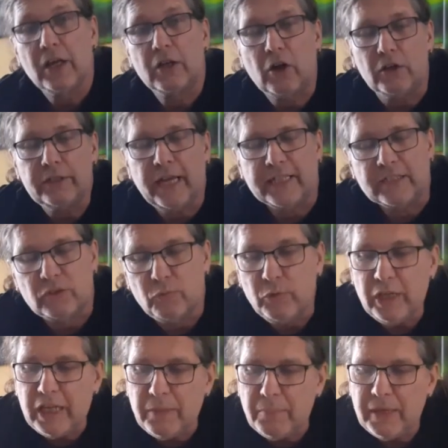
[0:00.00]
context
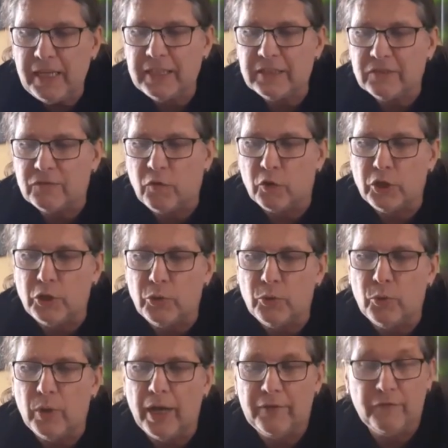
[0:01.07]
really means for
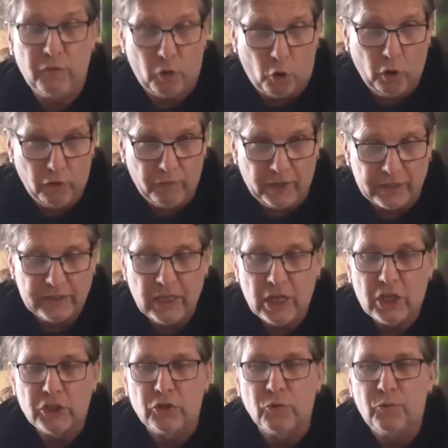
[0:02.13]
you and for all of us
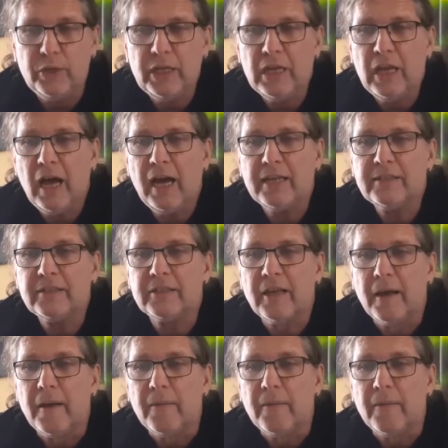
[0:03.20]
to realize